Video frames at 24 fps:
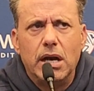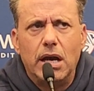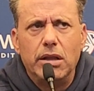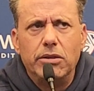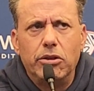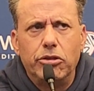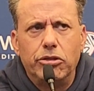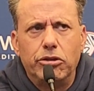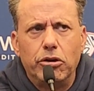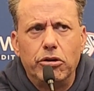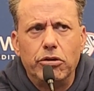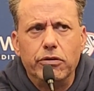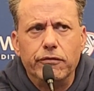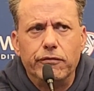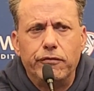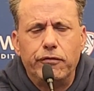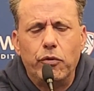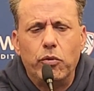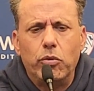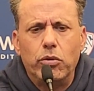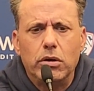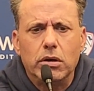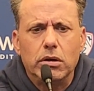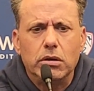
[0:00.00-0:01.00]
on the third and
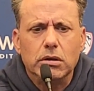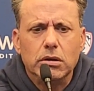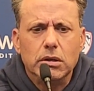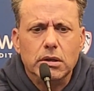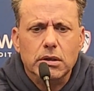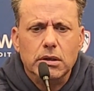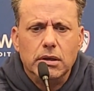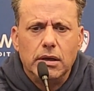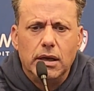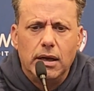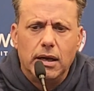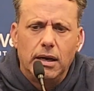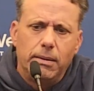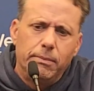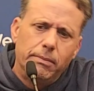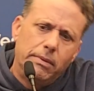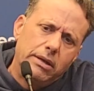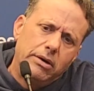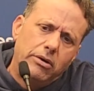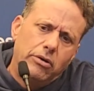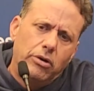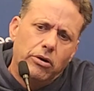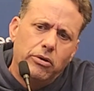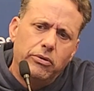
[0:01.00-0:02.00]
four
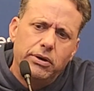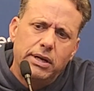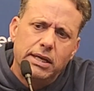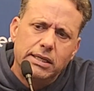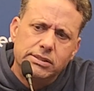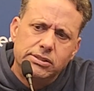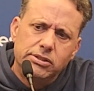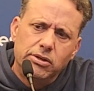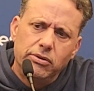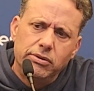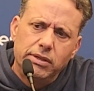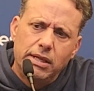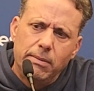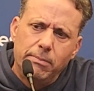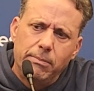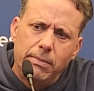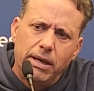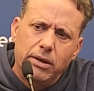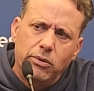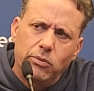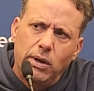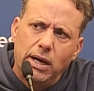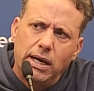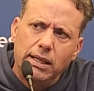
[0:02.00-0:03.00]
in our own end zone that
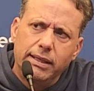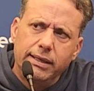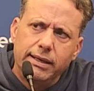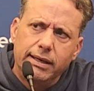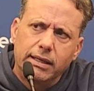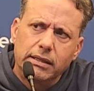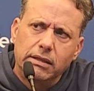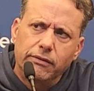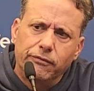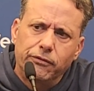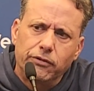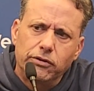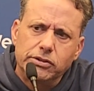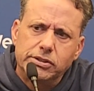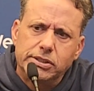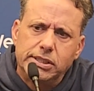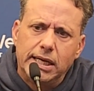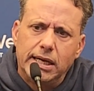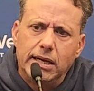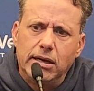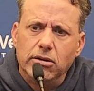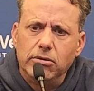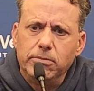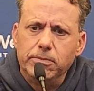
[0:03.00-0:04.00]
Mike Wiley got the first
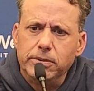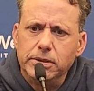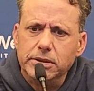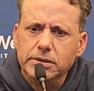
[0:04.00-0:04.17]
down.